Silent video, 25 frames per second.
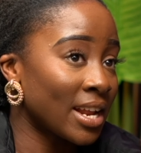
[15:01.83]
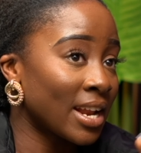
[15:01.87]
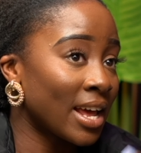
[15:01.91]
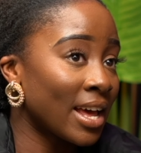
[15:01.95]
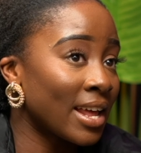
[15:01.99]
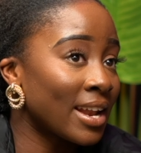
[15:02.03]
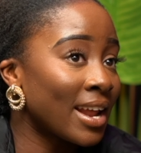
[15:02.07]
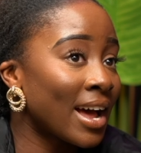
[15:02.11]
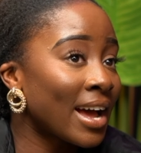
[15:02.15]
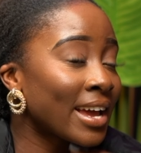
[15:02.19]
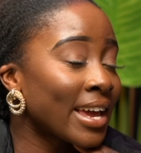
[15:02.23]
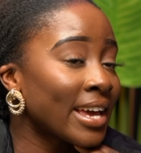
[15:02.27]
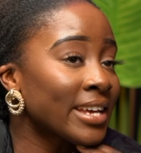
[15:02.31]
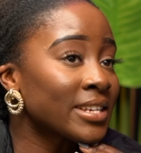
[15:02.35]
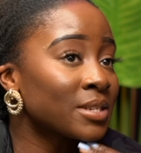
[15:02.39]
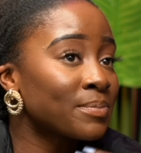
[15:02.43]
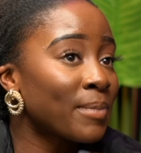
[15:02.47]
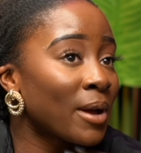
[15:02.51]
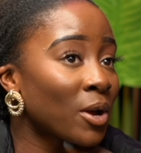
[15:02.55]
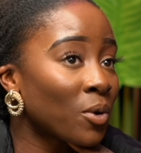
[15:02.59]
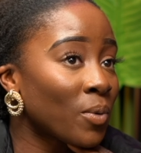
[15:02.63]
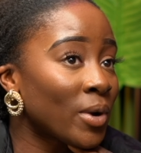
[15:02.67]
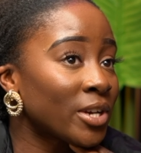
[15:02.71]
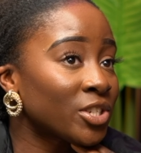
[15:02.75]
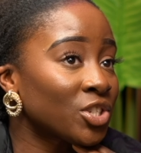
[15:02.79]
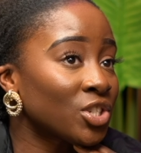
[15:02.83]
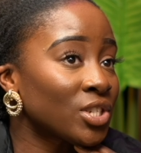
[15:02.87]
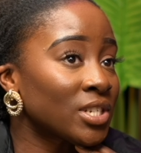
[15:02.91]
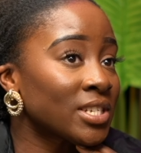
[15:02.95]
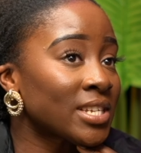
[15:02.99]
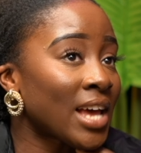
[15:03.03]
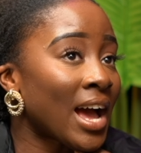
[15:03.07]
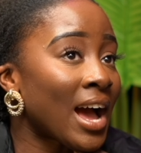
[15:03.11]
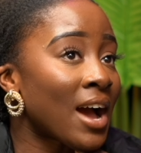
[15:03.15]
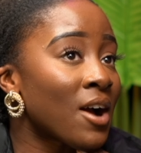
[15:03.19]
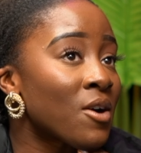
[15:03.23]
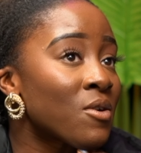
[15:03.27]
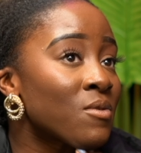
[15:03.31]
And I guess my question
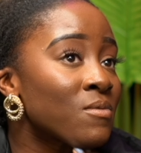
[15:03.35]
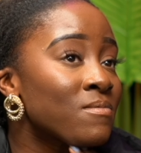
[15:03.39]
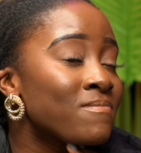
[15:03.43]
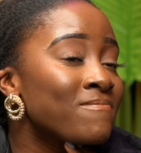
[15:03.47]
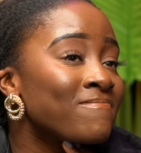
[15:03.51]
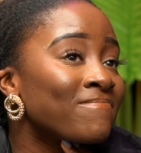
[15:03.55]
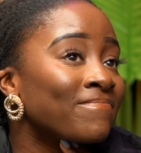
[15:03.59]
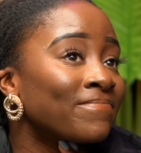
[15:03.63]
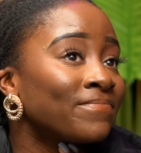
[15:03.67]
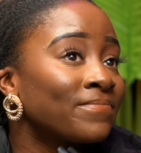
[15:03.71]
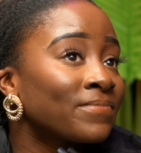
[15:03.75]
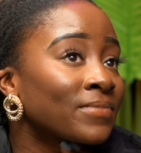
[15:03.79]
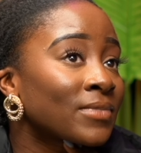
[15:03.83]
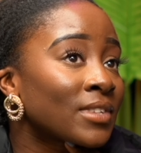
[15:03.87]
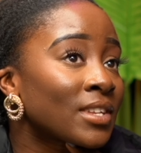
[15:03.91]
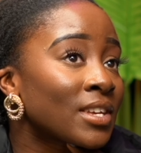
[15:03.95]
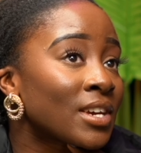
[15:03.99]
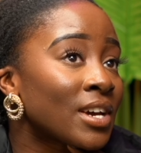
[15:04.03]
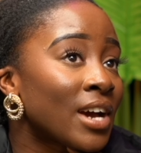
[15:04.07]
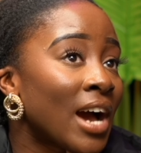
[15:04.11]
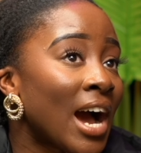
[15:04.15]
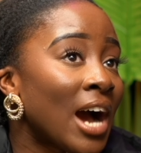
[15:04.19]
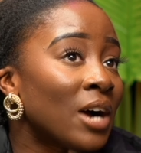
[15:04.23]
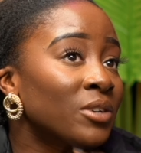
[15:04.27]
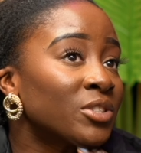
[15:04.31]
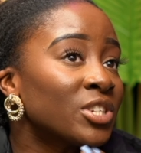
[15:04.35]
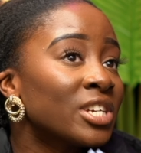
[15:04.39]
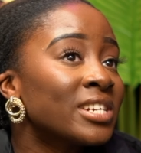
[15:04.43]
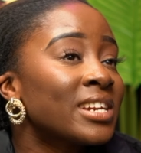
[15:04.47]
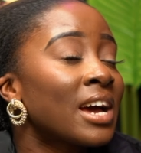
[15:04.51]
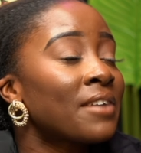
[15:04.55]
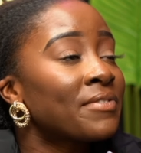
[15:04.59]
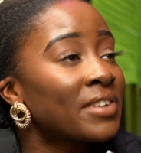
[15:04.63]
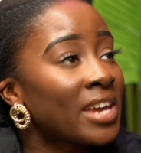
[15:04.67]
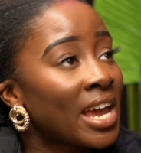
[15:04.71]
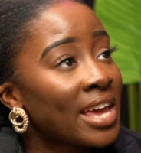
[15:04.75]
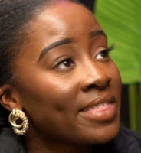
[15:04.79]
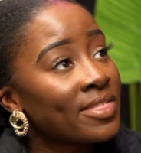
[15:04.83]
is how how do you
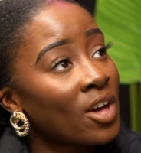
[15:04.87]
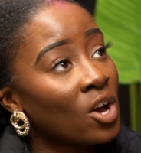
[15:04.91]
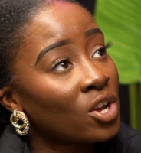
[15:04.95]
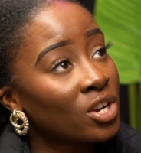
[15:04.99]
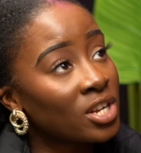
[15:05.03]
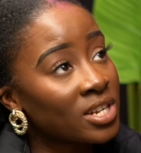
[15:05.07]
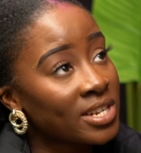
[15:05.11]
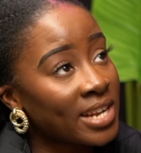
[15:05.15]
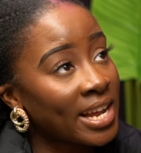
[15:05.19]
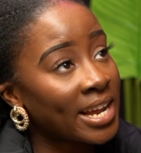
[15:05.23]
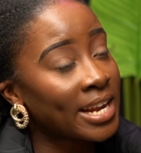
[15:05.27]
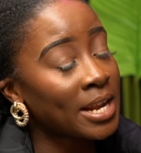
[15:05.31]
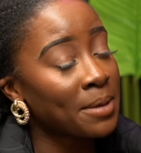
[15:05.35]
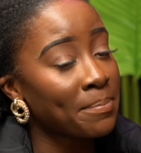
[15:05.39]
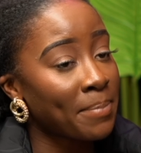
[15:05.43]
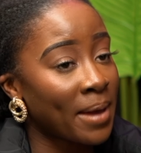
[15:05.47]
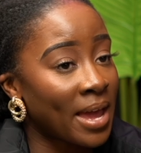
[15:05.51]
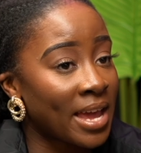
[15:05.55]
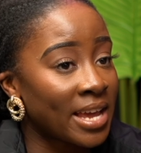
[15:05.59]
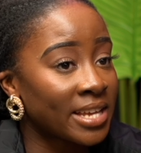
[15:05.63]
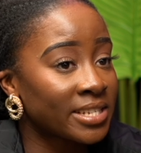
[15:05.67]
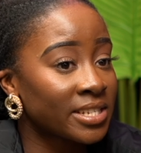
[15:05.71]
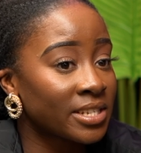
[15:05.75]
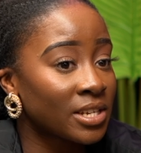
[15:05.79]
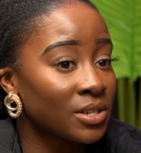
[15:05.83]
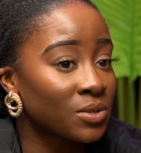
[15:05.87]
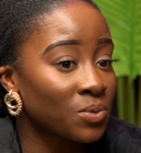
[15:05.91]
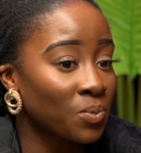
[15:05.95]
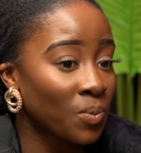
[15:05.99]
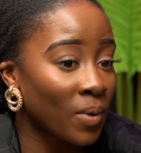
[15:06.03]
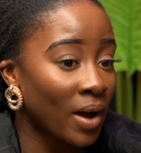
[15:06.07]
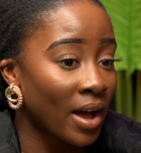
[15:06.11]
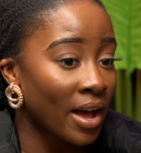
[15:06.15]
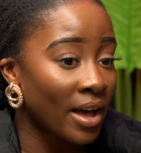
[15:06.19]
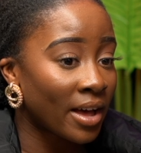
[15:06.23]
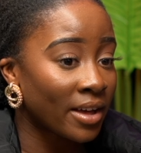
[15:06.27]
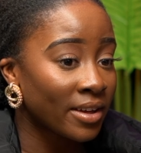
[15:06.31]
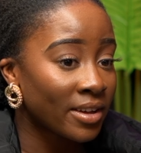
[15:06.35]
navigate that on a daily basis
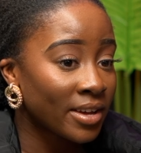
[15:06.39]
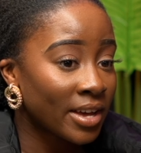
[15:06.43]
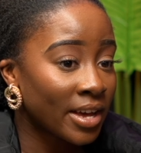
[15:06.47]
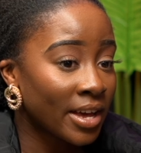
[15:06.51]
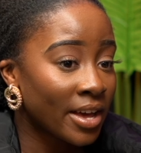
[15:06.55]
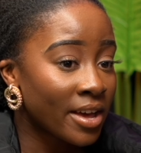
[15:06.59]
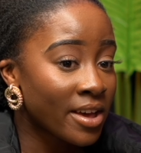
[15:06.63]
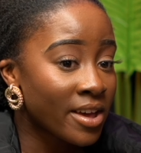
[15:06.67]
where